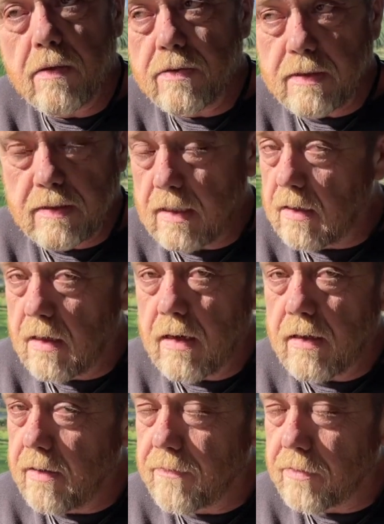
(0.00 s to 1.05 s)
course he's done a lot
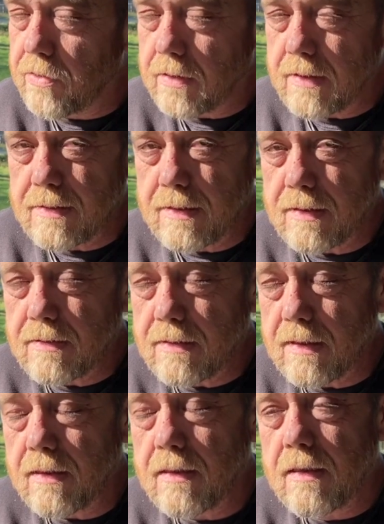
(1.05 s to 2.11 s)
of different cooking since
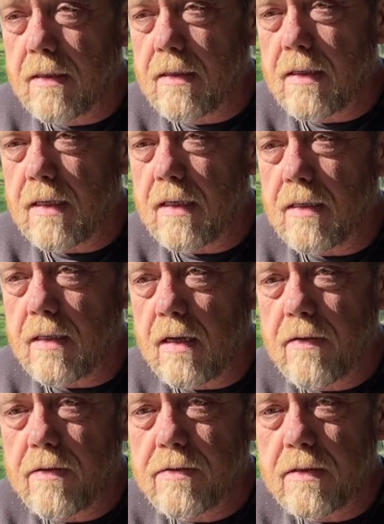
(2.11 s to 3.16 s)
then. And the
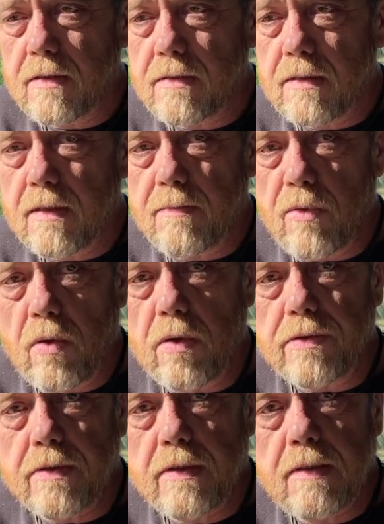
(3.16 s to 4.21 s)
others is
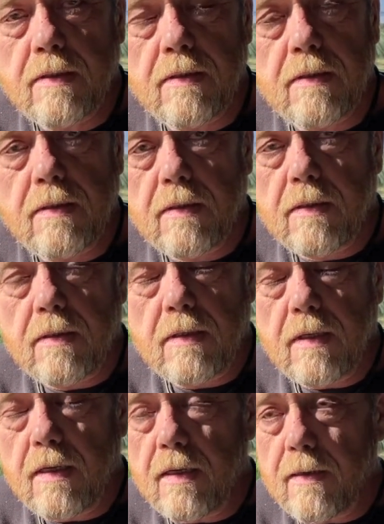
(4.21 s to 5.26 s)
Moore's.
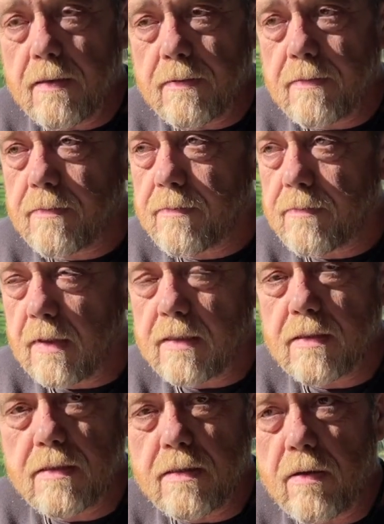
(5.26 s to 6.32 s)
Bless
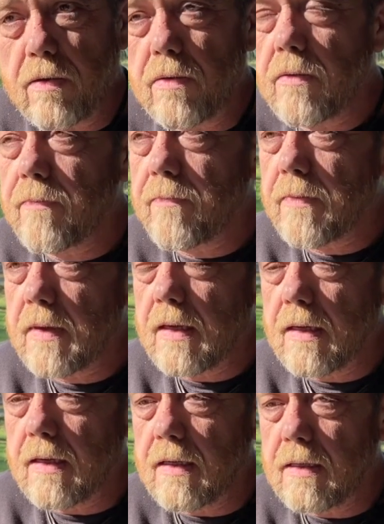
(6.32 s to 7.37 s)
his soul,
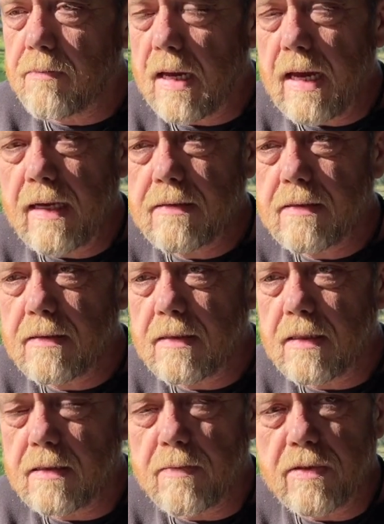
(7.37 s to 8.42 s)
he passed,
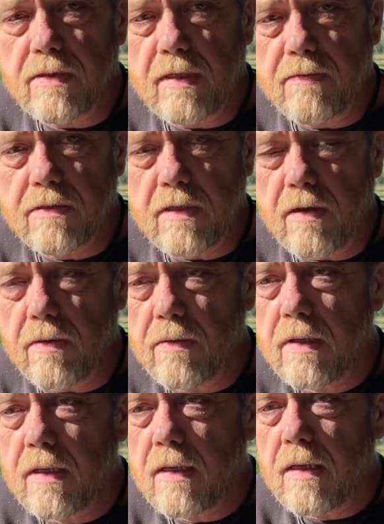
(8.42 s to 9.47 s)
as most of us know,
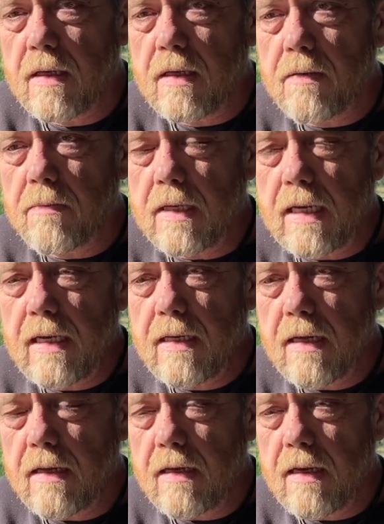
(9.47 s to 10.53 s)
but he
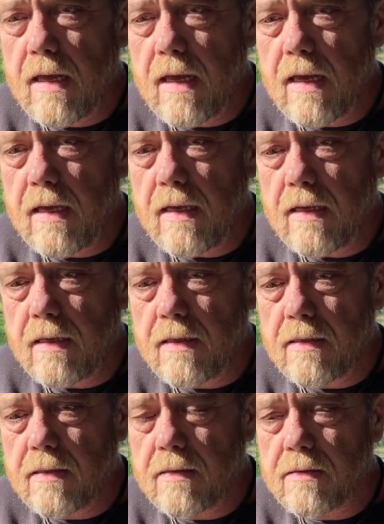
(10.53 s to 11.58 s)
done a
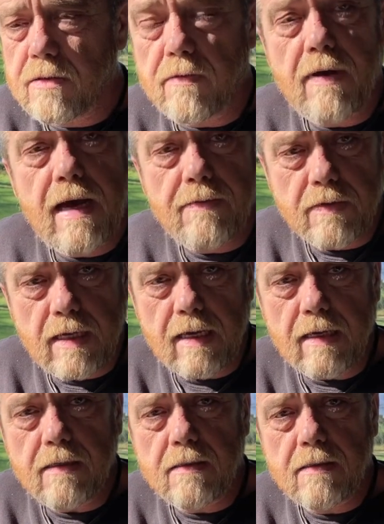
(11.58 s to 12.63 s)
survival
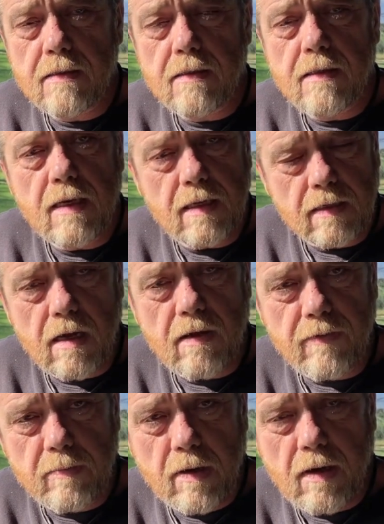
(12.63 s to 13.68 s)
kit in a
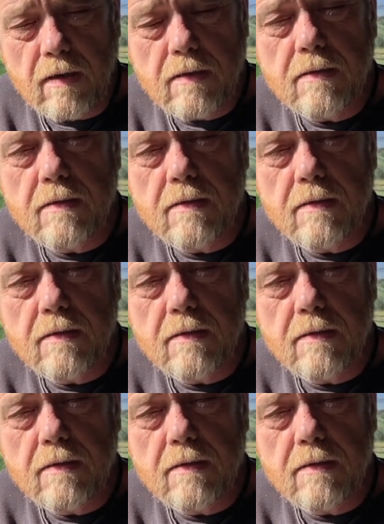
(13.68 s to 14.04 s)
coffee pot.